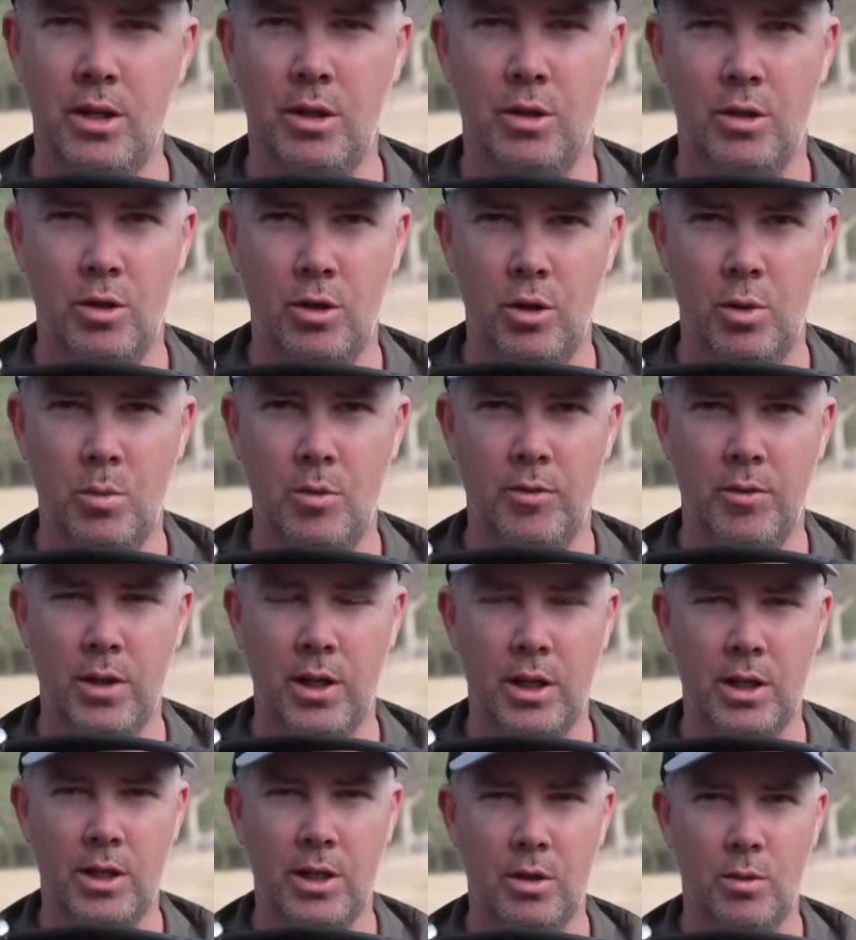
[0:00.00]
It's uber
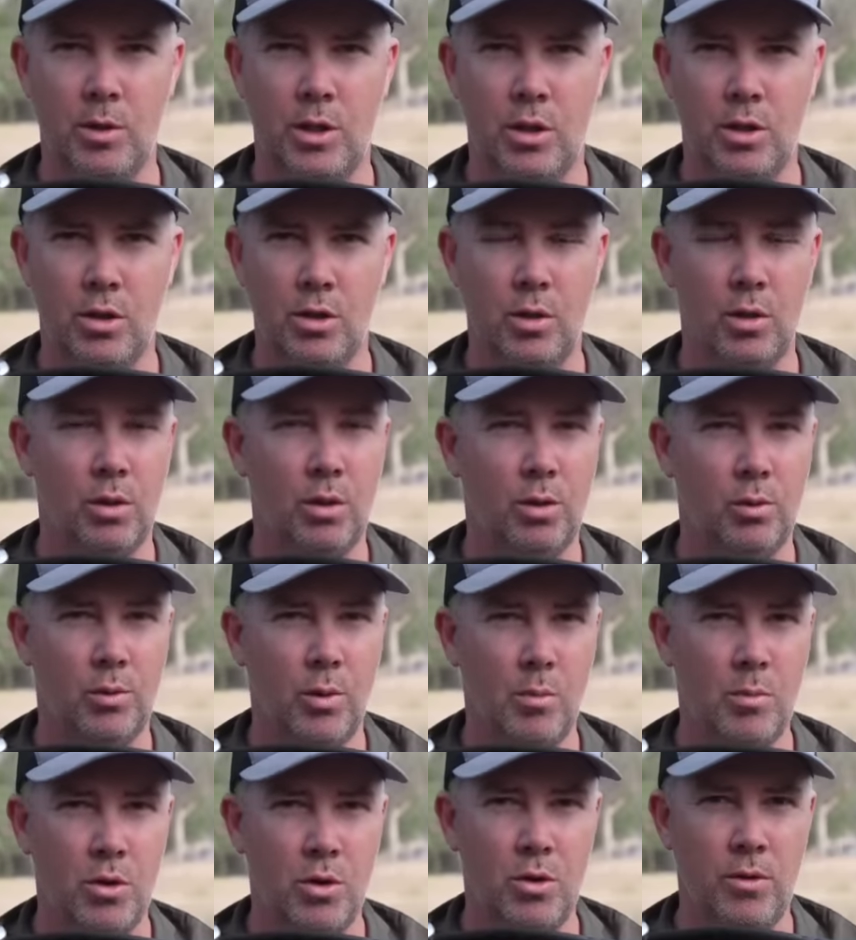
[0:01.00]
fast to install or
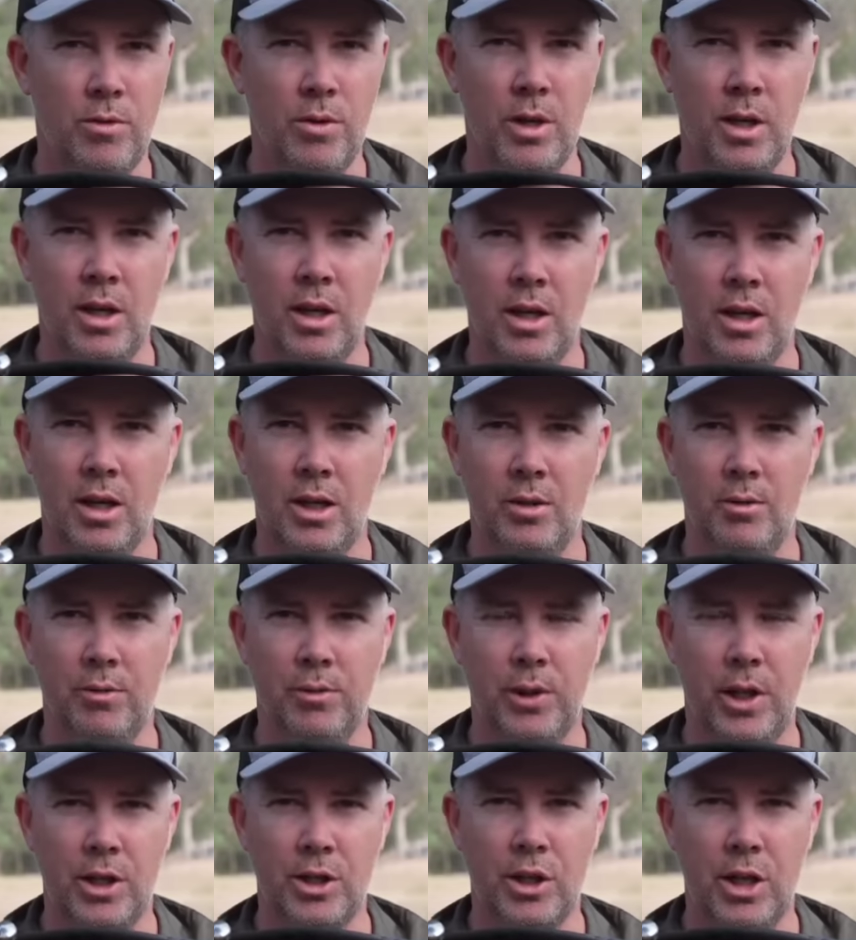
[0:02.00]
remove in the
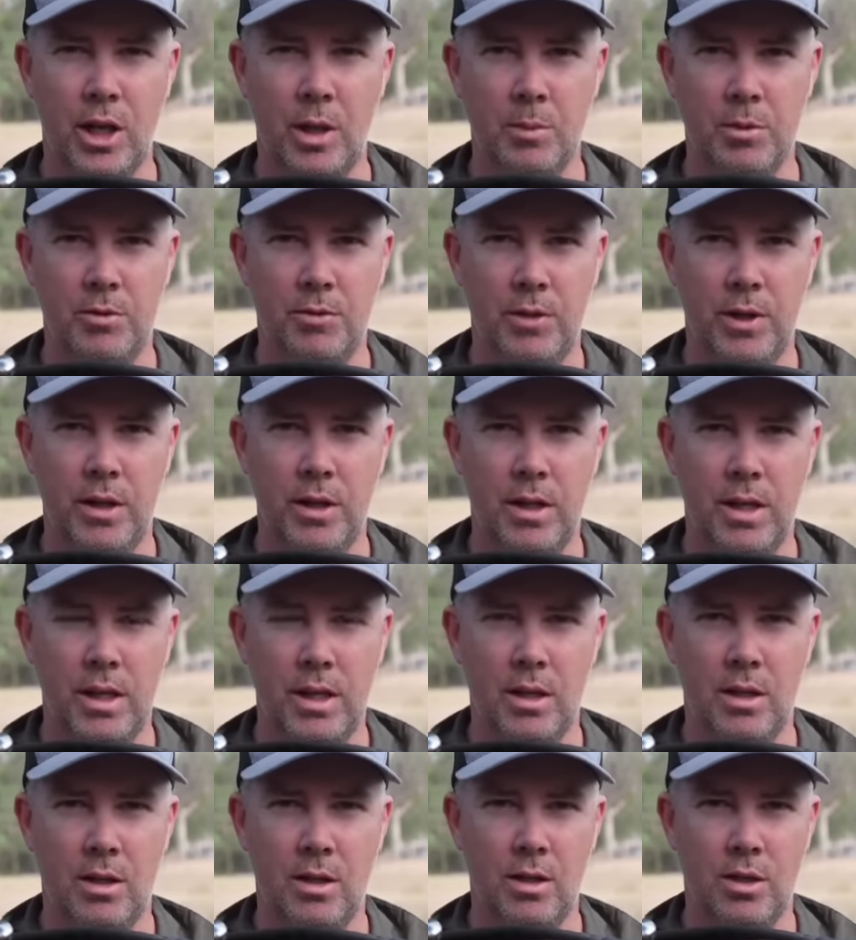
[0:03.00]
flush cups fitted
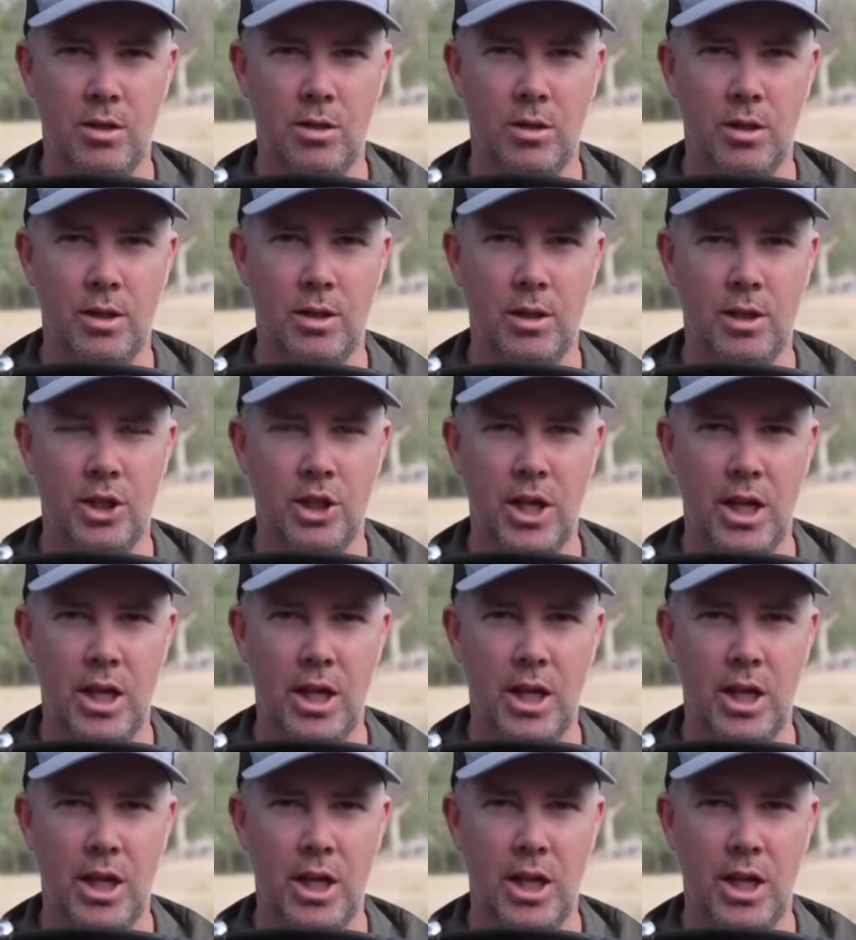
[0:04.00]
into the side of the